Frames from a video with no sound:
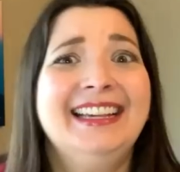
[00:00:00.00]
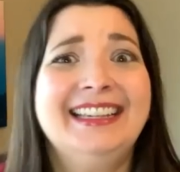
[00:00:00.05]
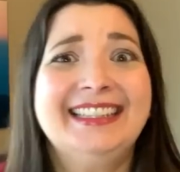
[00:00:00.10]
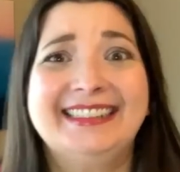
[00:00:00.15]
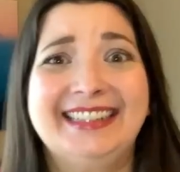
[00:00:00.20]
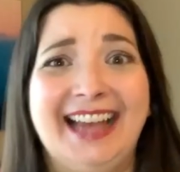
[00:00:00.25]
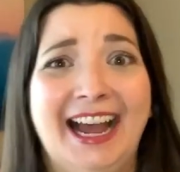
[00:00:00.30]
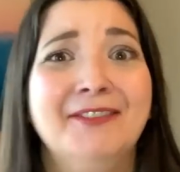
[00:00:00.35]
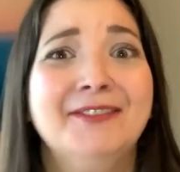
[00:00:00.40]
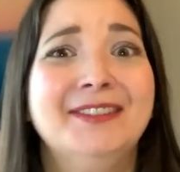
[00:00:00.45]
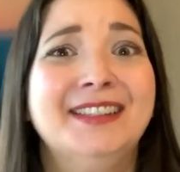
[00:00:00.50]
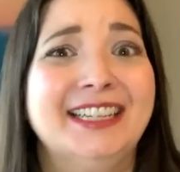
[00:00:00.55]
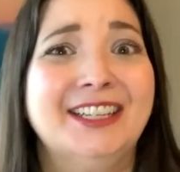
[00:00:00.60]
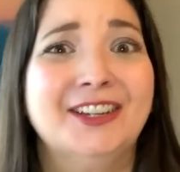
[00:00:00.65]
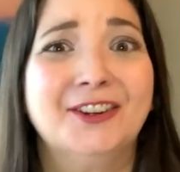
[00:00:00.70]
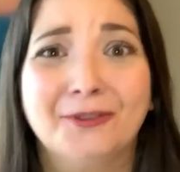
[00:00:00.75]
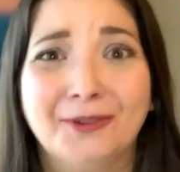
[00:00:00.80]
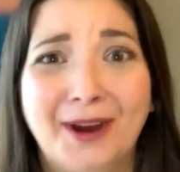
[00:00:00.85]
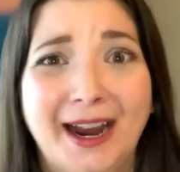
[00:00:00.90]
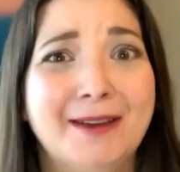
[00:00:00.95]
Sounds
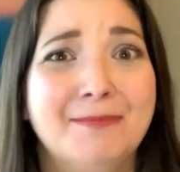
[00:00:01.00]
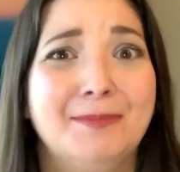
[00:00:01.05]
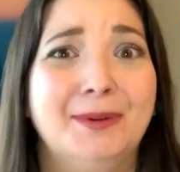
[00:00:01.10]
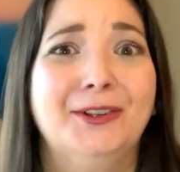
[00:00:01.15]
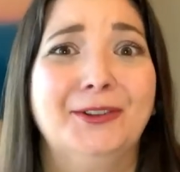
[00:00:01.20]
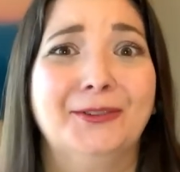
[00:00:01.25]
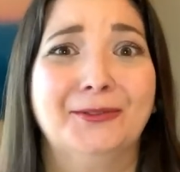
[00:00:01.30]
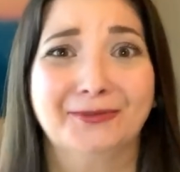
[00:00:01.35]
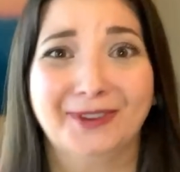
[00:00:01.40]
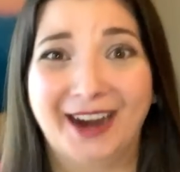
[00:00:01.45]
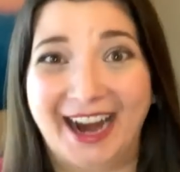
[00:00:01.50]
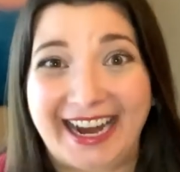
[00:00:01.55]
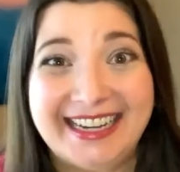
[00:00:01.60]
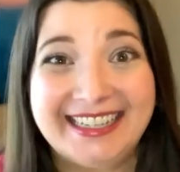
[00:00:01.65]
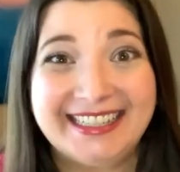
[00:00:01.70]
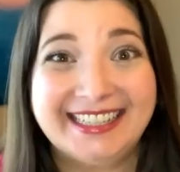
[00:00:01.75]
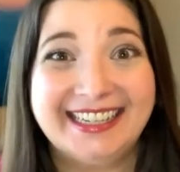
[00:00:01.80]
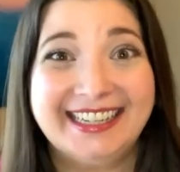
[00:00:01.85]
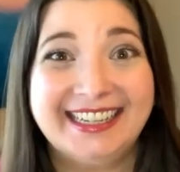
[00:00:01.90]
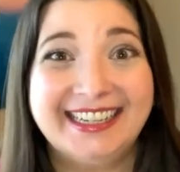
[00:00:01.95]
incredible,
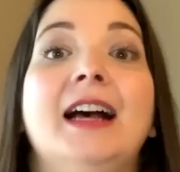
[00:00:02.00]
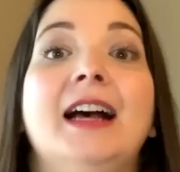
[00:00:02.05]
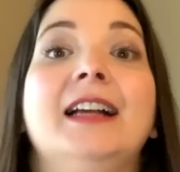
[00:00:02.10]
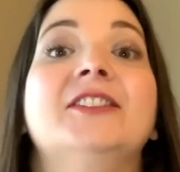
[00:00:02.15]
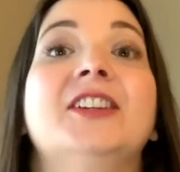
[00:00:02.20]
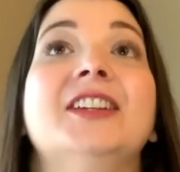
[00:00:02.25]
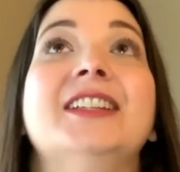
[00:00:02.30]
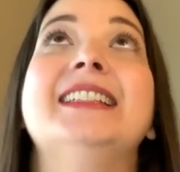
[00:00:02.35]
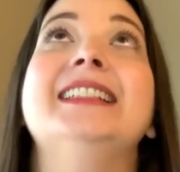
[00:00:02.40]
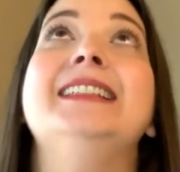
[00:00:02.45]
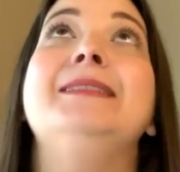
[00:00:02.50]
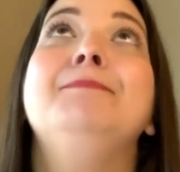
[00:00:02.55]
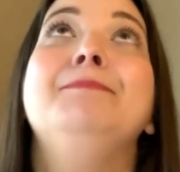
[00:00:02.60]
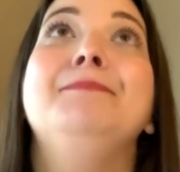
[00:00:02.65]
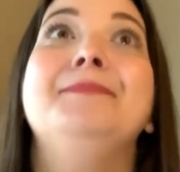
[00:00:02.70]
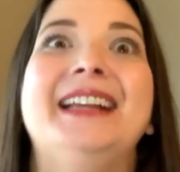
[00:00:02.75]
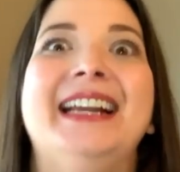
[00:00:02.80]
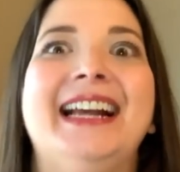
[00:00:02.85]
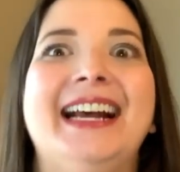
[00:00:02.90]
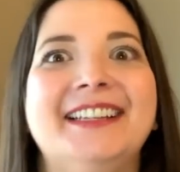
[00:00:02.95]
right? Just
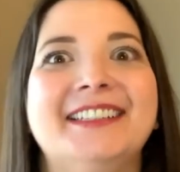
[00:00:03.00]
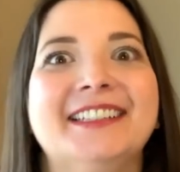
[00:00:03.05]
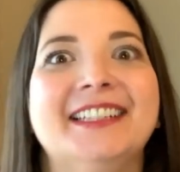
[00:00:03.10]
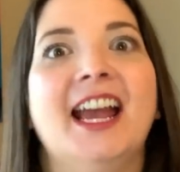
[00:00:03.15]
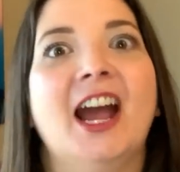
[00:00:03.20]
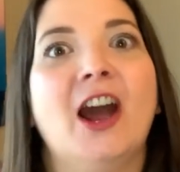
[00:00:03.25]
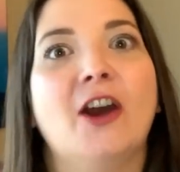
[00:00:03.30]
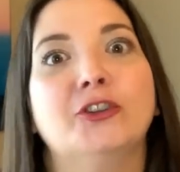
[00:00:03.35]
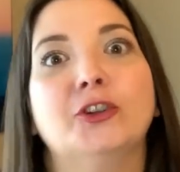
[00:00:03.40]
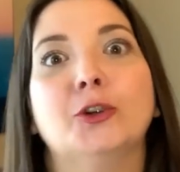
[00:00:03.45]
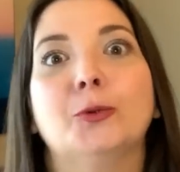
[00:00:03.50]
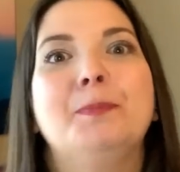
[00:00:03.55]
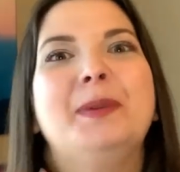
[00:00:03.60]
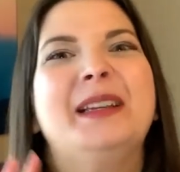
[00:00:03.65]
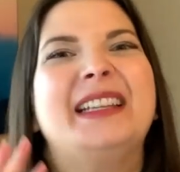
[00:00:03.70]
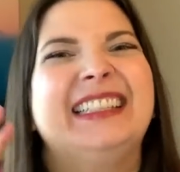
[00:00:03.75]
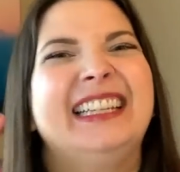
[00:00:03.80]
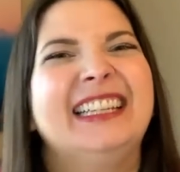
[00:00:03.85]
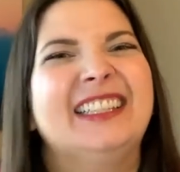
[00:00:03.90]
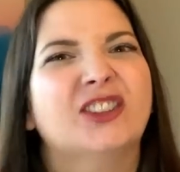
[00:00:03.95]
imagine how your
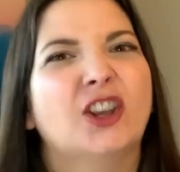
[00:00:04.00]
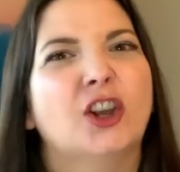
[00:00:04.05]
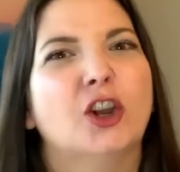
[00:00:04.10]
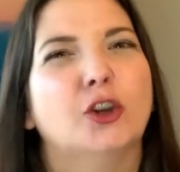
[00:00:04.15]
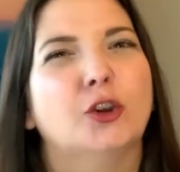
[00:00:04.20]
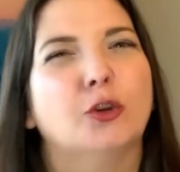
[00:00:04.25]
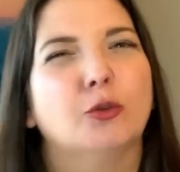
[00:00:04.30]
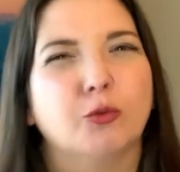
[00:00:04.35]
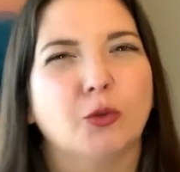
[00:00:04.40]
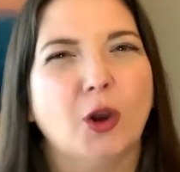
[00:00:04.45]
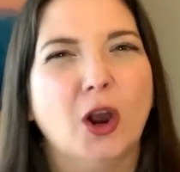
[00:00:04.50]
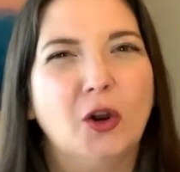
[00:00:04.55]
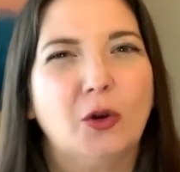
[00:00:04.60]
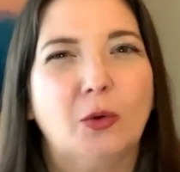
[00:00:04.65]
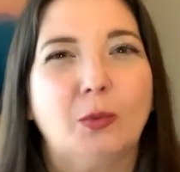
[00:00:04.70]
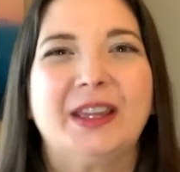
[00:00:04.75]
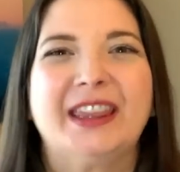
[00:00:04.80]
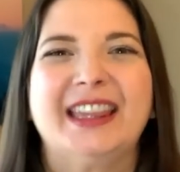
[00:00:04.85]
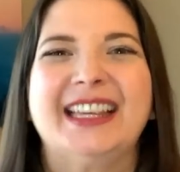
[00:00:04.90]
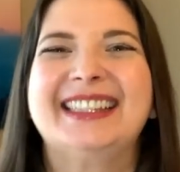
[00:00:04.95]
business could grow
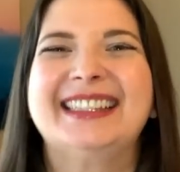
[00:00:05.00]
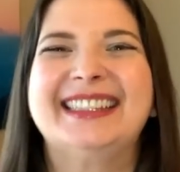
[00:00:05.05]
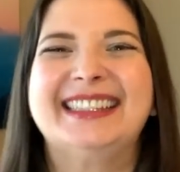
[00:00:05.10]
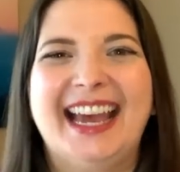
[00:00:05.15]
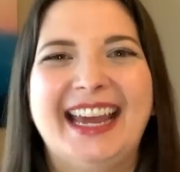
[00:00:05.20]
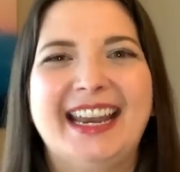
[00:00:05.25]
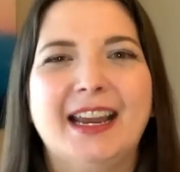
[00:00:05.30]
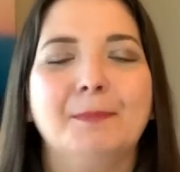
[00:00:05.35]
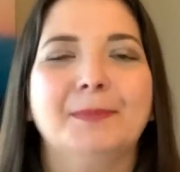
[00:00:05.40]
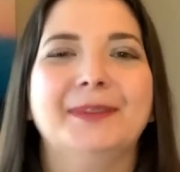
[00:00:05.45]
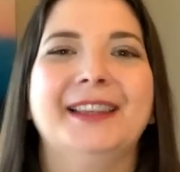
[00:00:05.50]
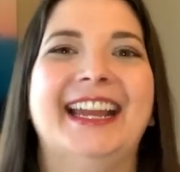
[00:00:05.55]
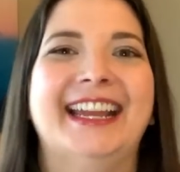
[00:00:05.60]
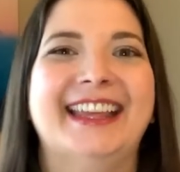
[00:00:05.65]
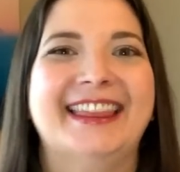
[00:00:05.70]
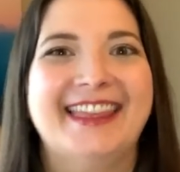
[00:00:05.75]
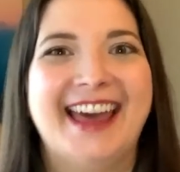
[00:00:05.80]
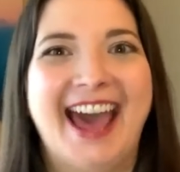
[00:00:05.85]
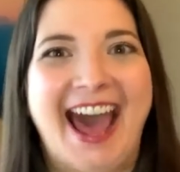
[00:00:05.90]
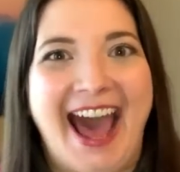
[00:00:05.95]
with a setup
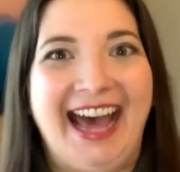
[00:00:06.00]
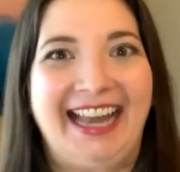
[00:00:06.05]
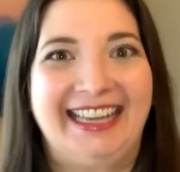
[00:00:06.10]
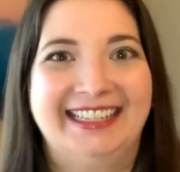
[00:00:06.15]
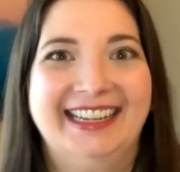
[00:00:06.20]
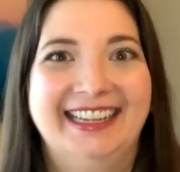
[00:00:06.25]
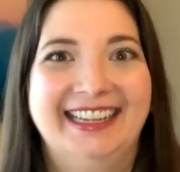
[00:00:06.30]
like that.